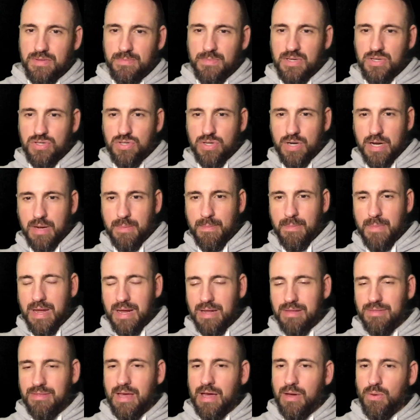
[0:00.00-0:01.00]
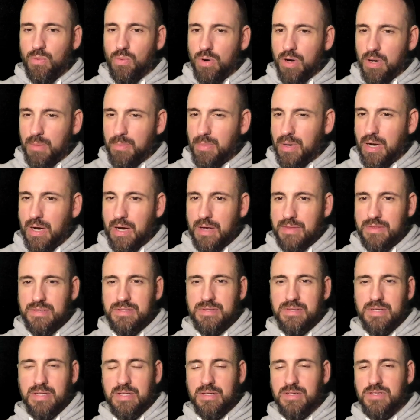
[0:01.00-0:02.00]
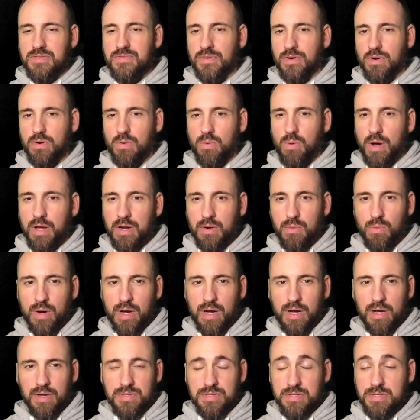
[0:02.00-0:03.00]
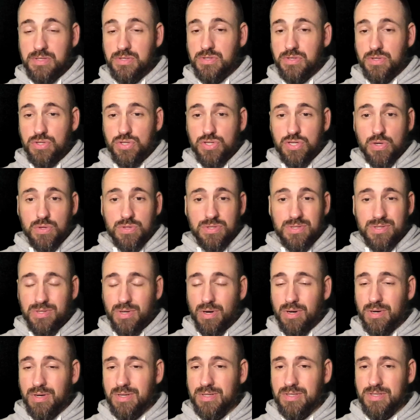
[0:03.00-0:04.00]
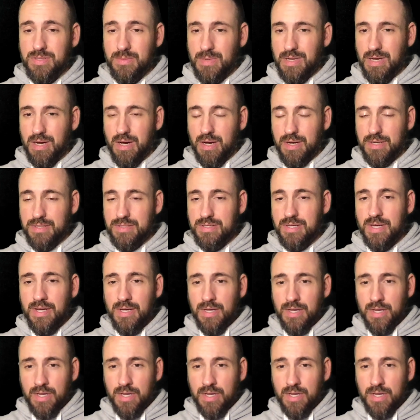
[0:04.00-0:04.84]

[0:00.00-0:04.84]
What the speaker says: I've been trying to make that work behind the scenes for quite a while, since the show started, to be honest.